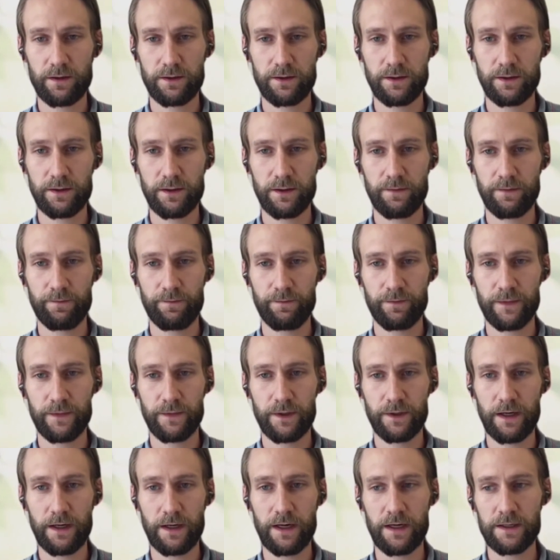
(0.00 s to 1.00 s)

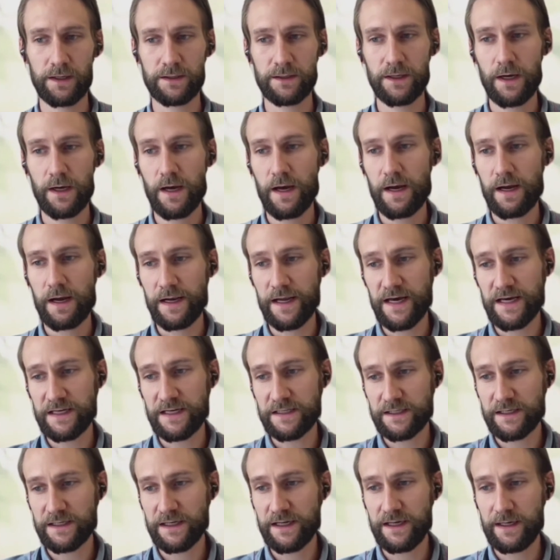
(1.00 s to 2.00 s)
And
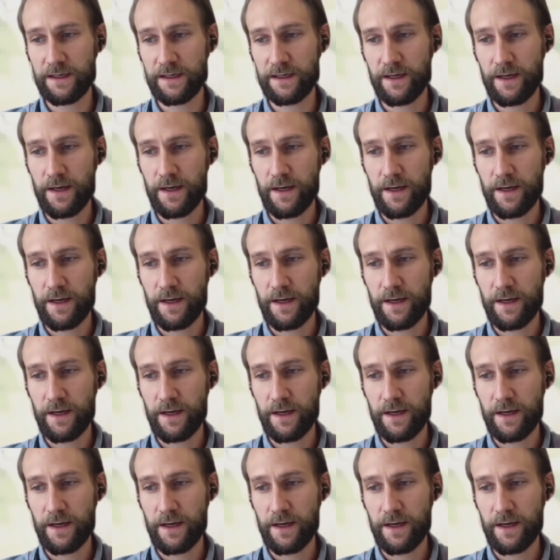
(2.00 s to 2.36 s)
lastly,